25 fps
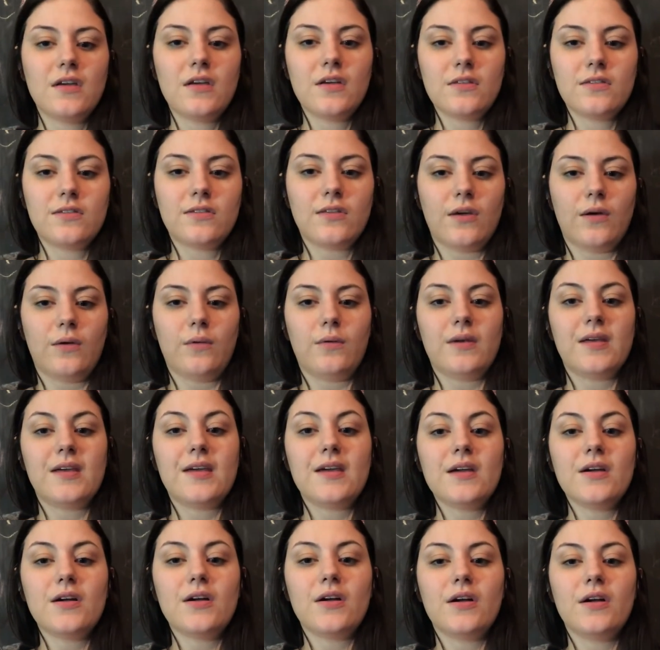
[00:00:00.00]
So
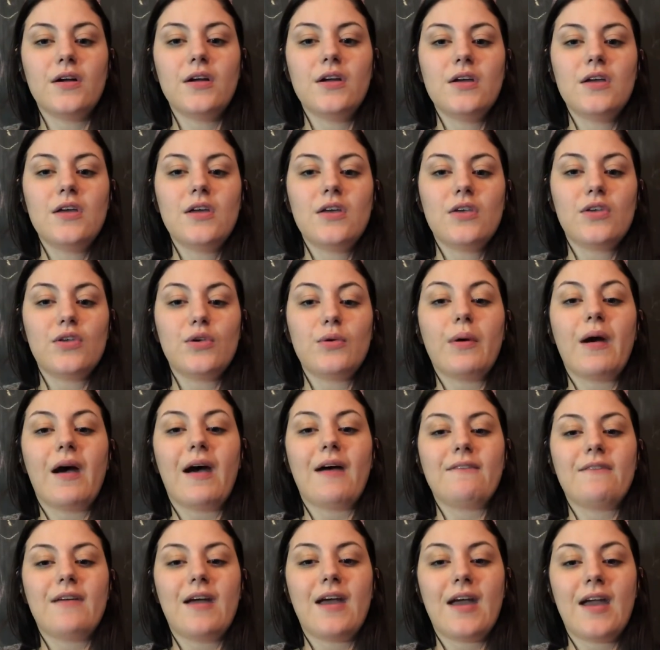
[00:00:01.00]
here you
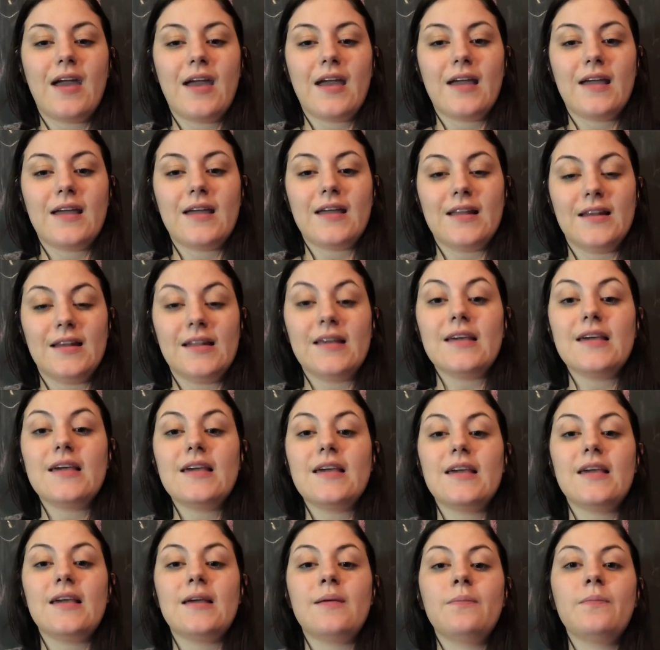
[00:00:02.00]
have A and
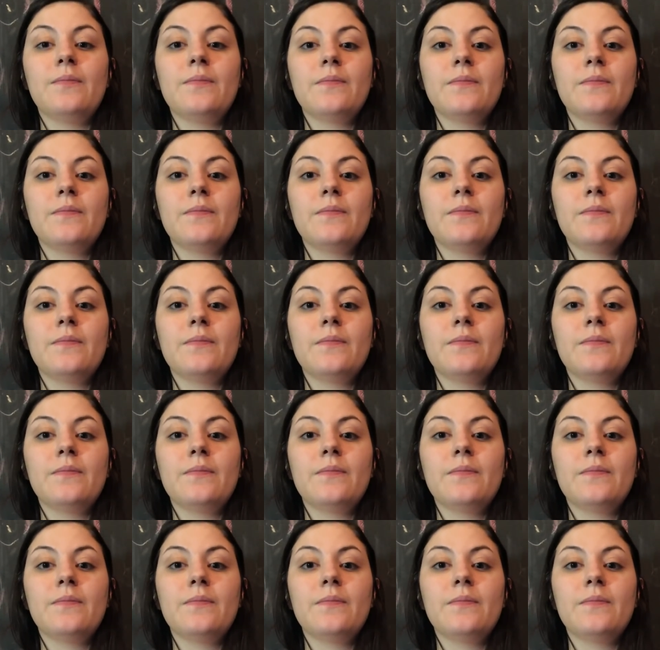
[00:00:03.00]
E,